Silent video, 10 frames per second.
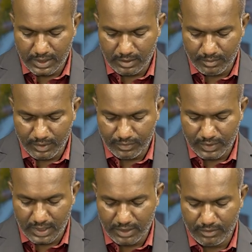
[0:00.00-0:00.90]
EMF
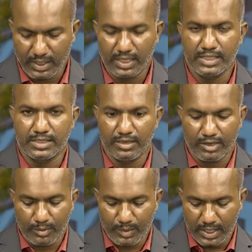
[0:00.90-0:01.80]
E1 is
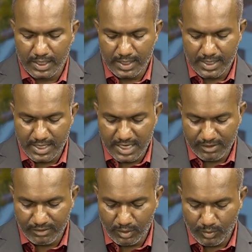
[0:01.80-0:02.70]
given by
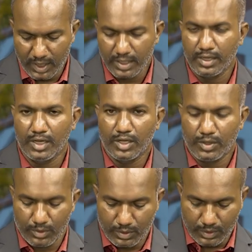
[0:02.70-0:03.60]
EM1 by
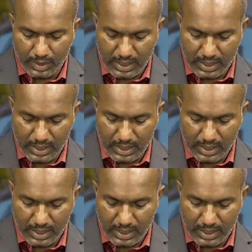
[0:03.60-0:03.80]
root 2.